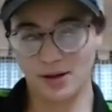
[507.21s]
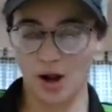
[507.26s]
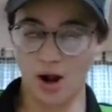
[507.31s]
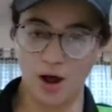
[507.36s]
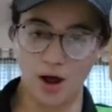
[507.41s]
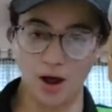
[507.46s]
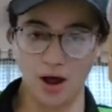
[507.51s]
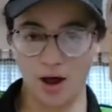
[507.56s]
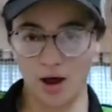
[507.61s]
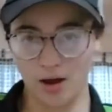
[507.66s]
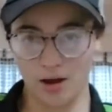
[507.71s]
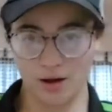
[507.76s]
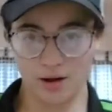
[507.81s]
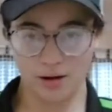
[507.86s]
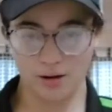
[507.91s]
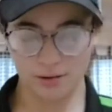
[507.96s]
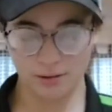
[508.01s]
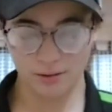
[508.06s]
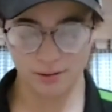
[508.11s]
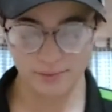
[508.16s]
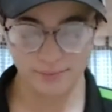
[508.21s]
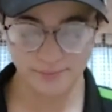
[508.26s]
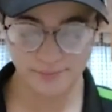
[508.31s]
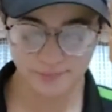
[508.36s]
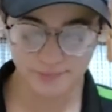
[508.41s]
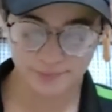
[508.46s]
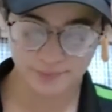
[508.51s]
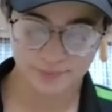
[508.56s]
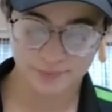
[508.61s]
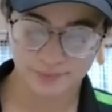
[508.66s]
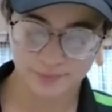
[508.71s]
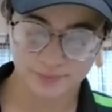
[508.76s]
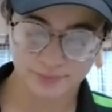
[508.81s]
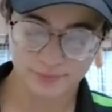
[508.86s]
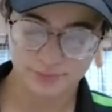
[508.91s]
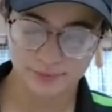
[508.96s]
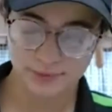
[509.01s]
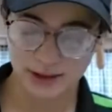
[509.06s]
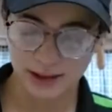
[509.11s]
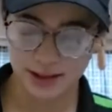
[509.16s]
Oh!
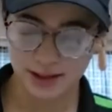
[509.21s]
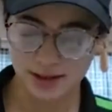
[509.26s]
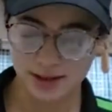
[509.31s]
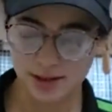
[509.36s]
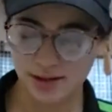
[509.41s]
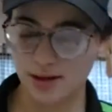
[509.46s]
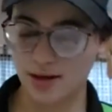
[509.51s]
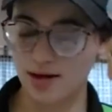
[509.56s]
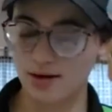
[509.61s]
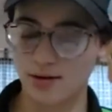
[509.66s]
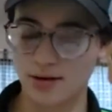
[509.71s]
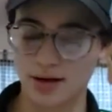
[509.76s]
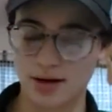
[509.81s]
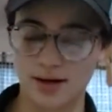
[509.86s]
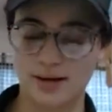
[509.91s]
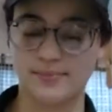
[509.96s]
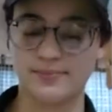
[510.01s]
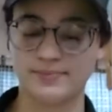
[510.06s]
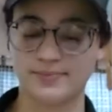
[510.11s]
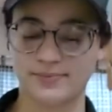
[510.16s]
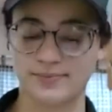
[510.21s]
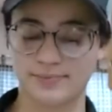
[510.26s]
So,